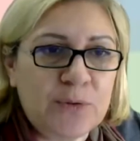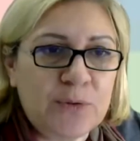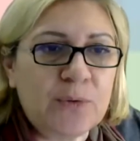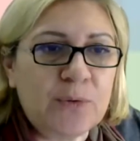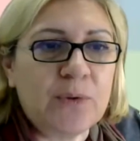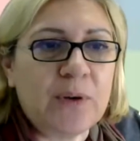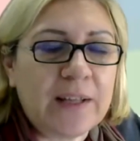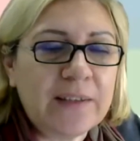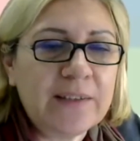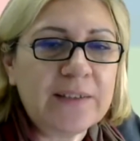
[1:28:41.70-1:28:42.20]

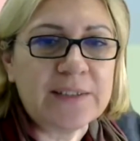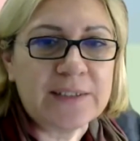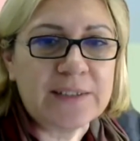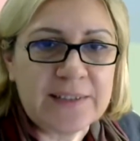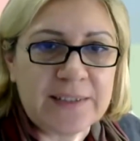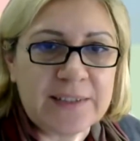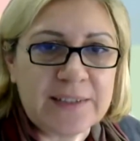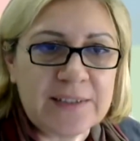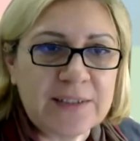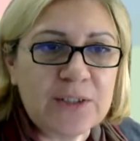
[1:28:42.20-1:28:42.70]
to
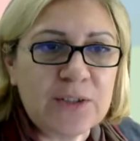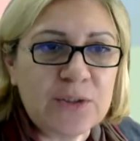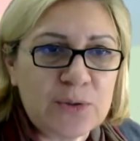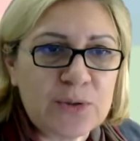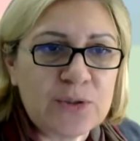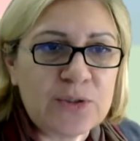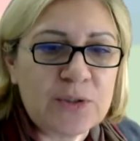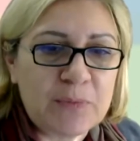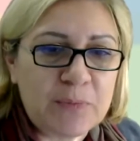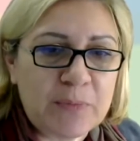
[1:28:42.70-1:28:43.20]
others,
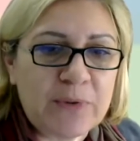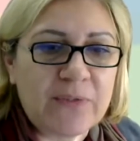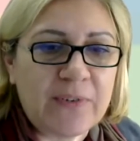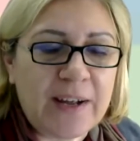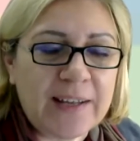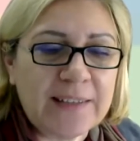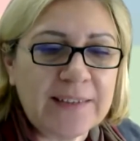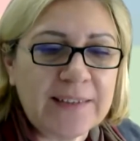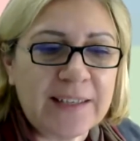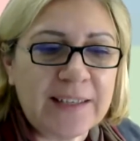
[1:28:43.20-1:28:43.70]
institutions
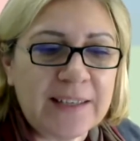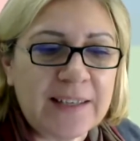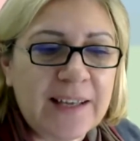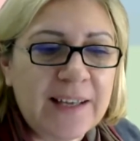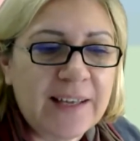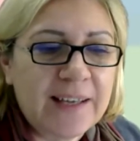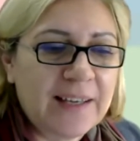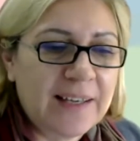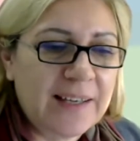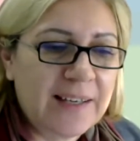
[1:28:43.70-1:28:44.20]
providing
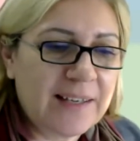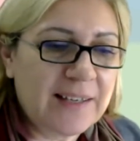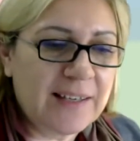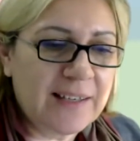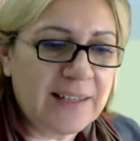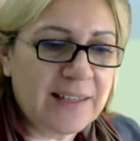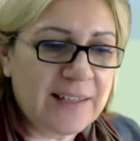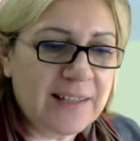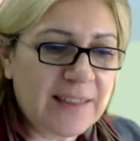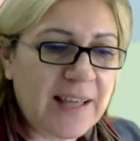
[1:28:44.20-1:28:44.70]

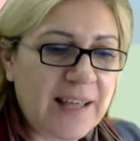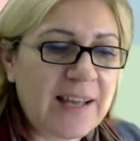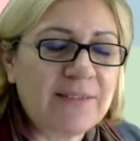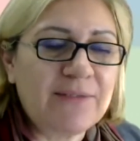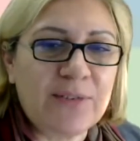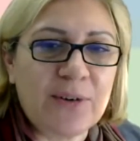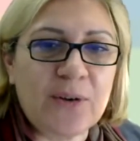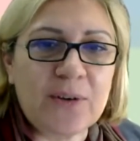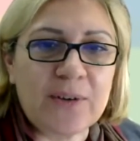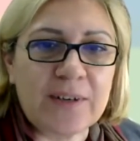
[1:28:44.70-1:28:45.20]

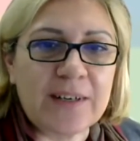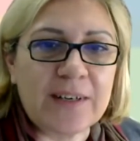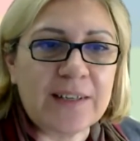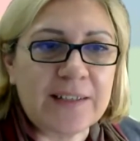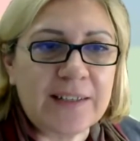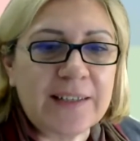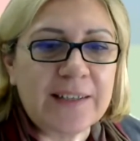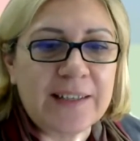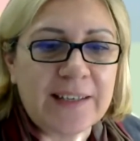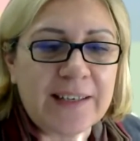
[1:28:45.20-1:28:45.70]
lifelong
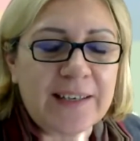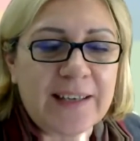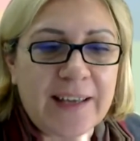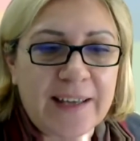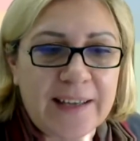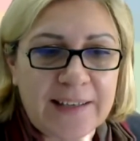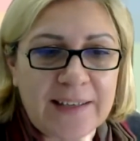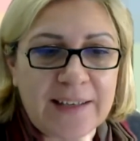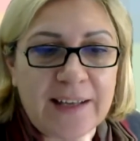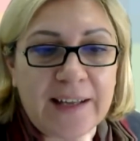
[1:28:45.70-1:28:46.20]
learning
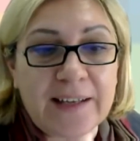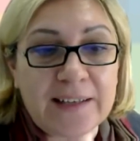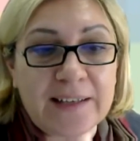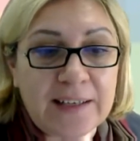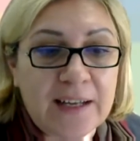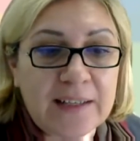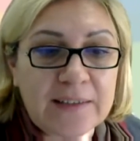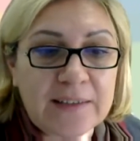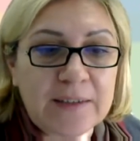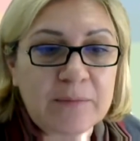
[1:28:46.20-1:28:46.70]
and
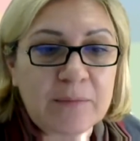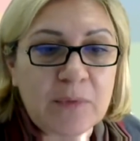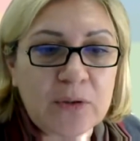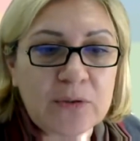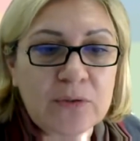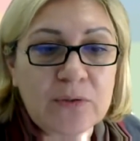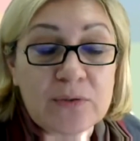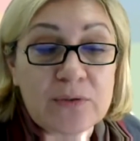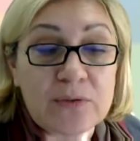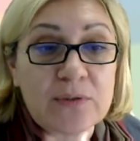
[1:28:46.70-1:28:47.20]
other
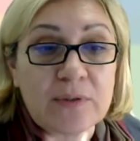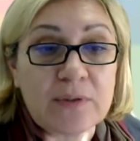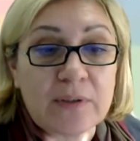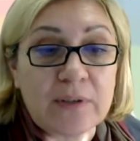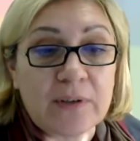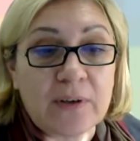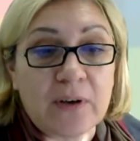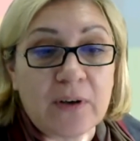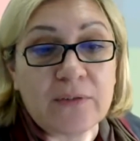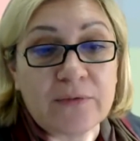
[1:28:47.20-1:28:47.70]
modules
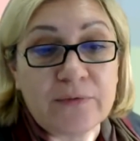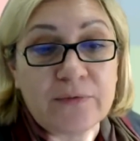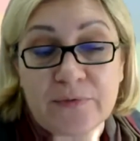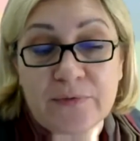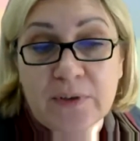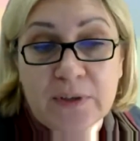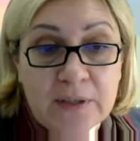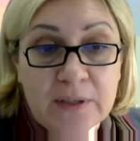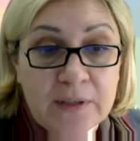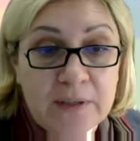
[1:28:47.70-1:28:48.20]
of
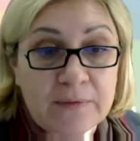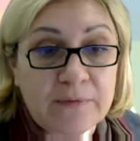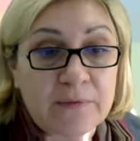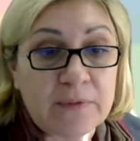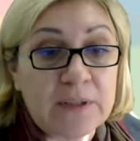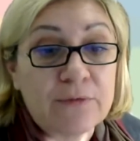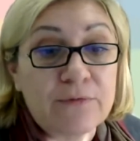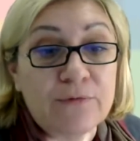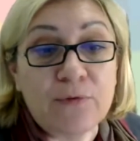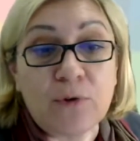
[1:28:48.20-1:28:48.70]

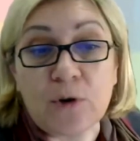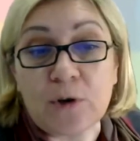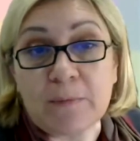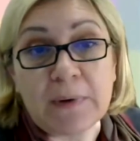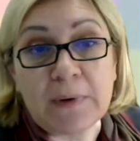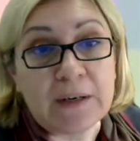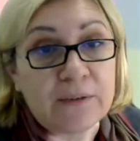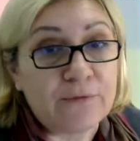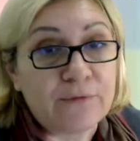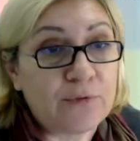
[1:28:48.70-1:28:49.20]

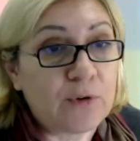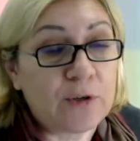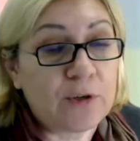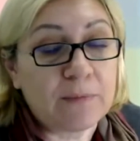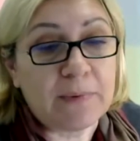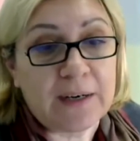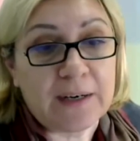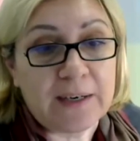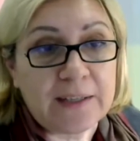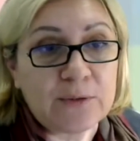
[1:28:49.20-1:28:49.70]
informal and
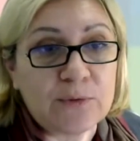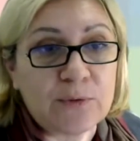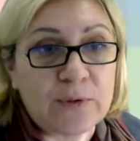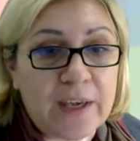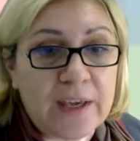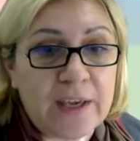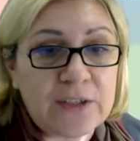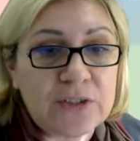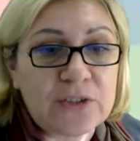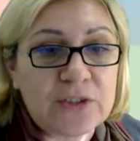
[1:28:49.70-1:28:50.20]
formal
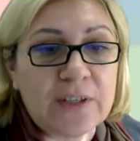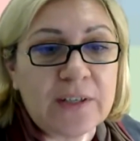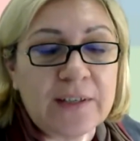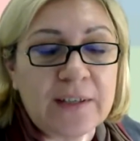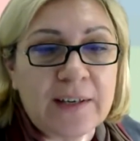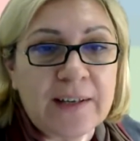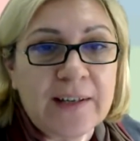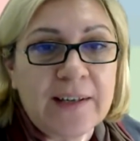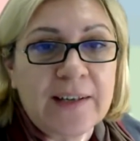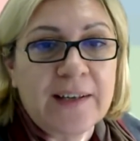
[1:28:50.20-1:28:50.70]

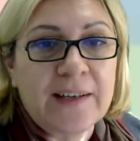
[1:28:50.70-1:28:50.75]
education,